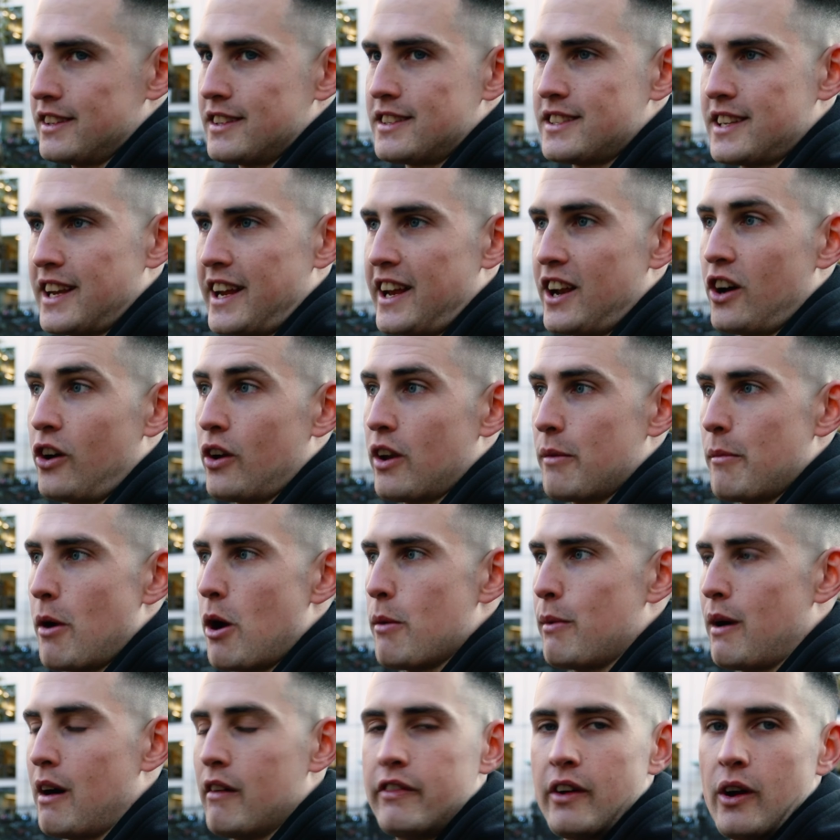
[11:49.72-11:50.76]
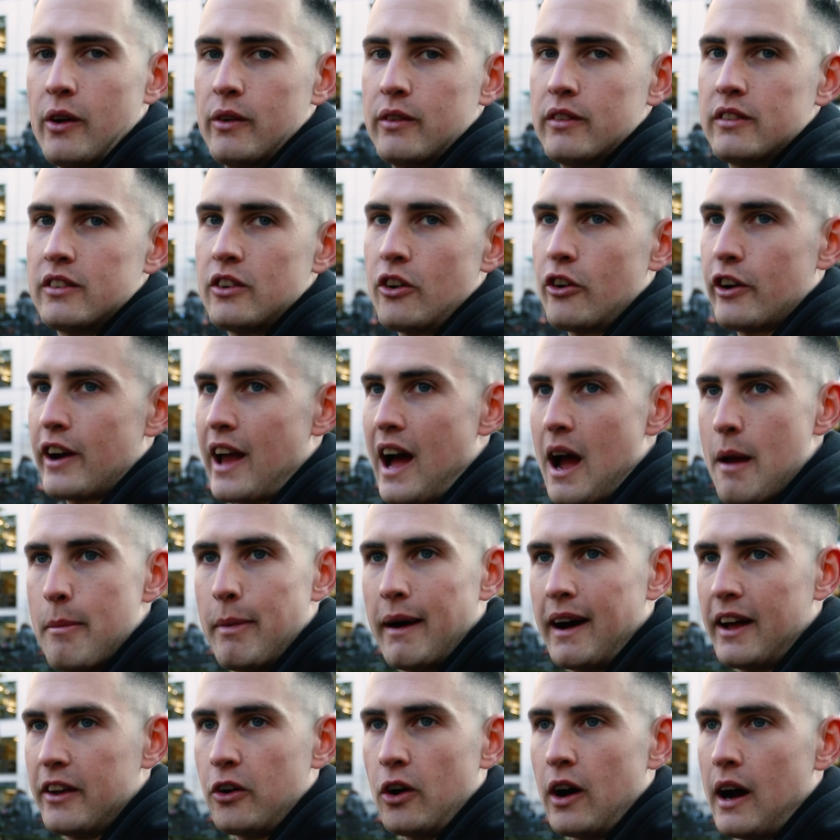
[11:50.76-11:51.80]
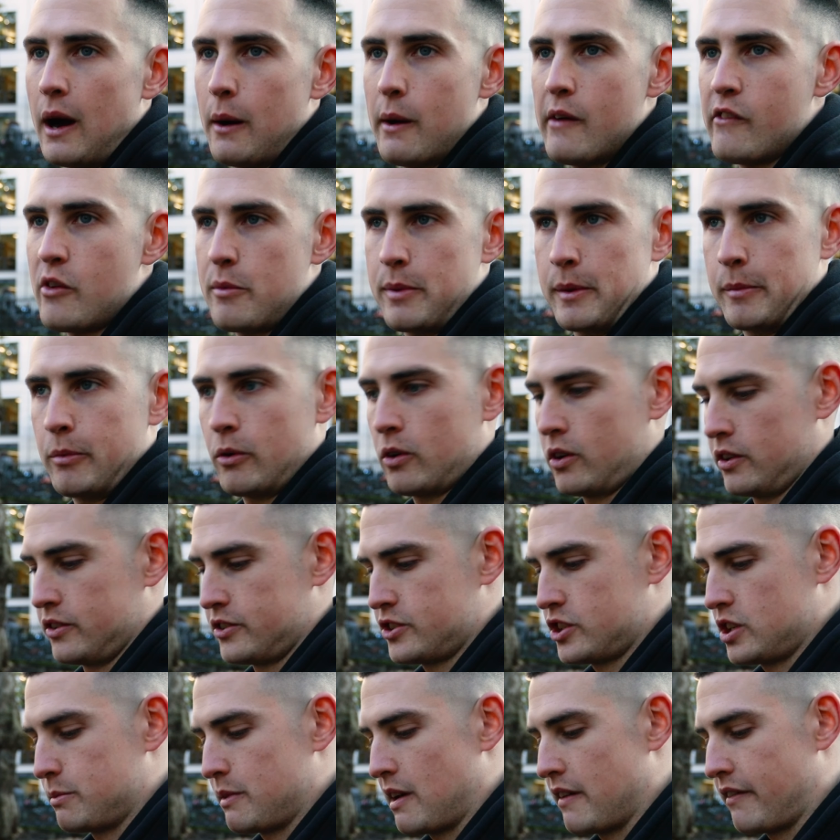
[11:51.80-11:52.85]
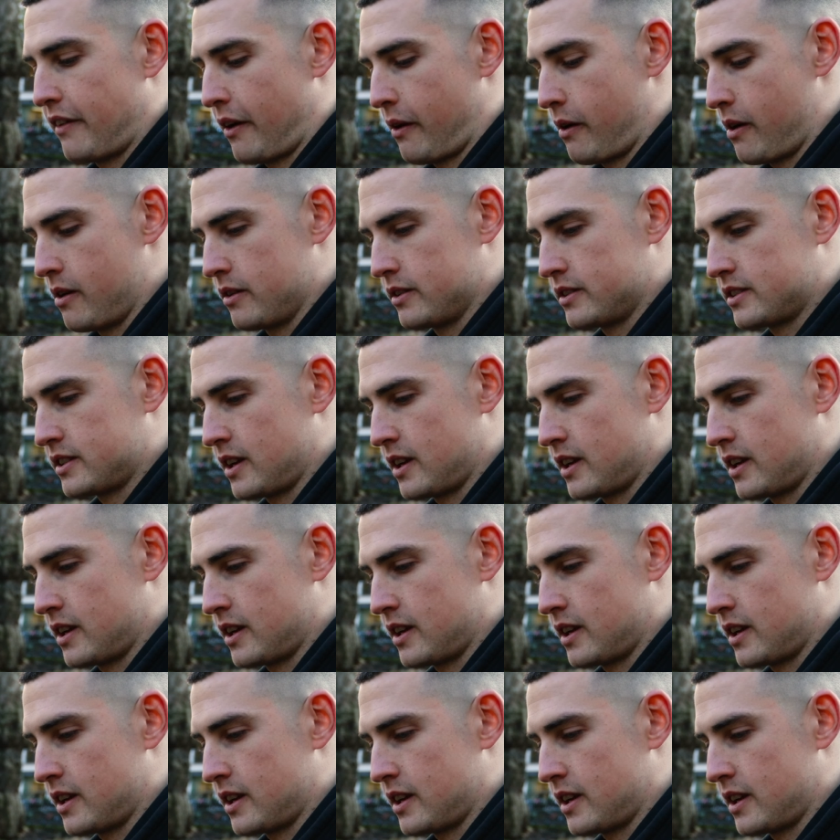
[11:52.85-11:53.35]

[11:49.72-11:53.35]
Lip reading: seeing it on a mobile phone or an iPad or however people consume their photos.